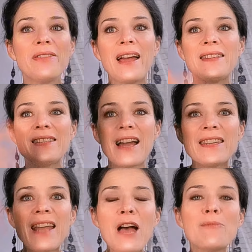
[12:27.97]
that
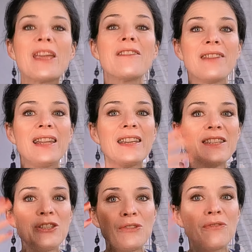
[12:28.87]
dynamic of
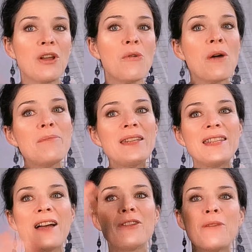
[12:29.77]
elegance to flow up and
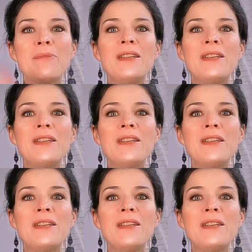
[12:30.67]
down